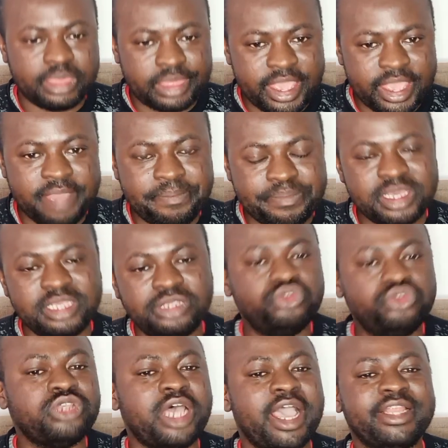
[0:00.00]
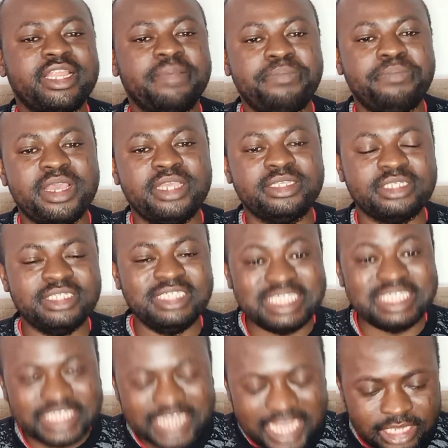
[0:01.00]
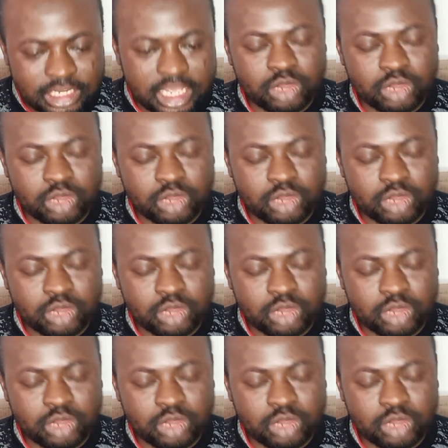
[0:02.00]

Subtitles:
deep inside, the person then